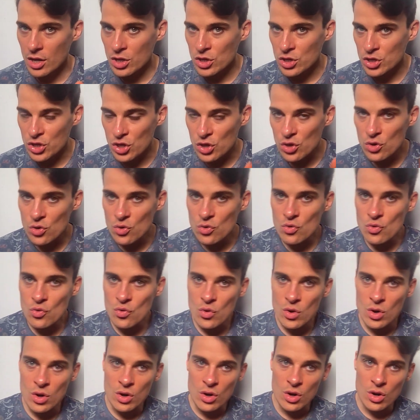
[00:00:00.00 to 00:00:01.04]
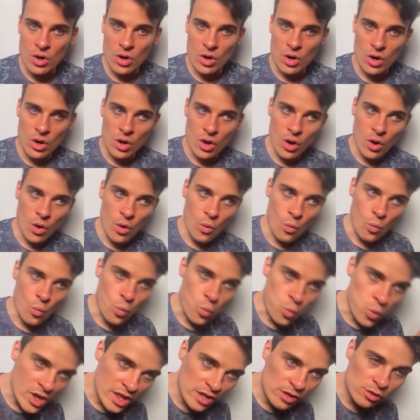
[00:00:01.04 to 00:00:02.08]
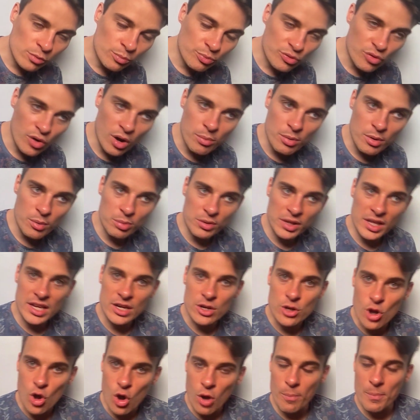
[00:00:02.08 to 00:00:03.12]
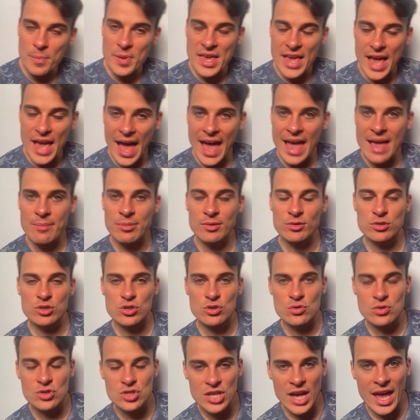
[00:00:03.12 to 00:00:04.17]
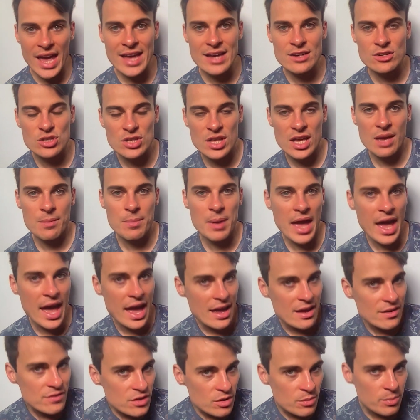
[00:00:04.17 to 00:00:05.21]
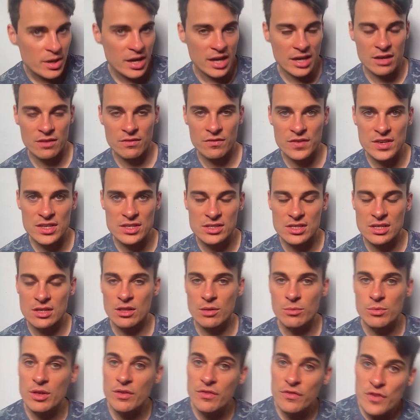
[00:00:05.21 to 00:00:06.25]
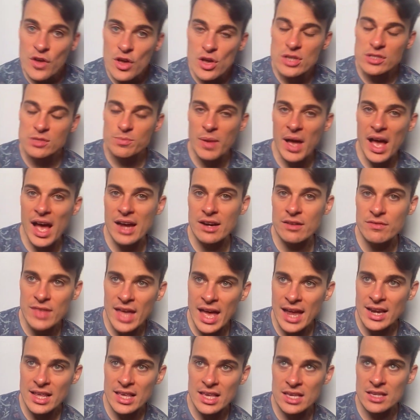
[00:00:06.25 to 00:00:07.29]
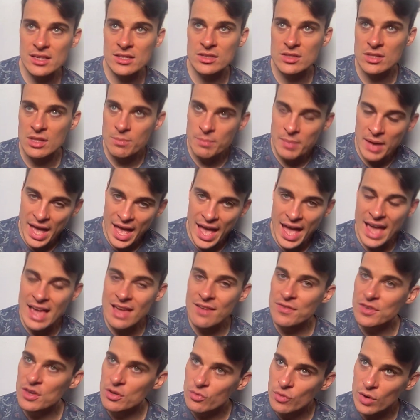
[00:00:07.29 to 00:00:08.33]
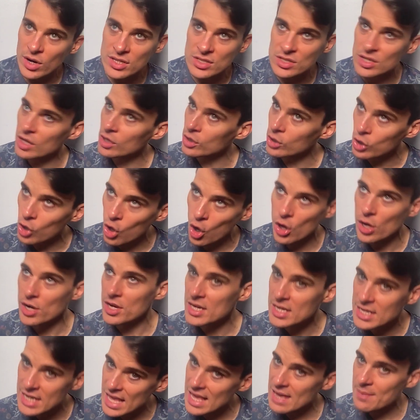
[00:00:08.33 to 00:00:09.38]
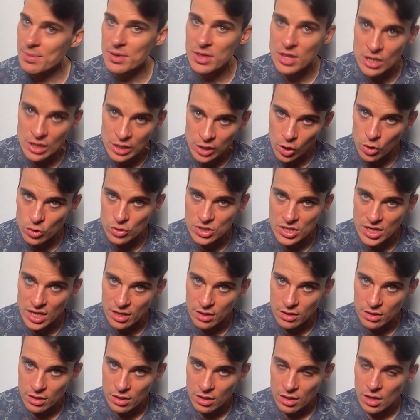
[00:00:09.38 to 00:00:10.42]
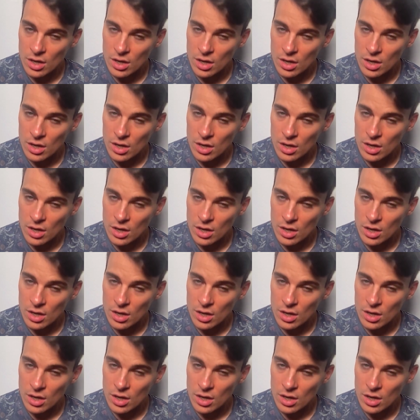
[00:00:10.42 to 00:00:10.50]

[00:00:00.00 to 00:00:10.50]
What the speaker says: You will probably not be able to change their behavior by convincing them. The first part of that is that behavior runs a lot deeper than logic.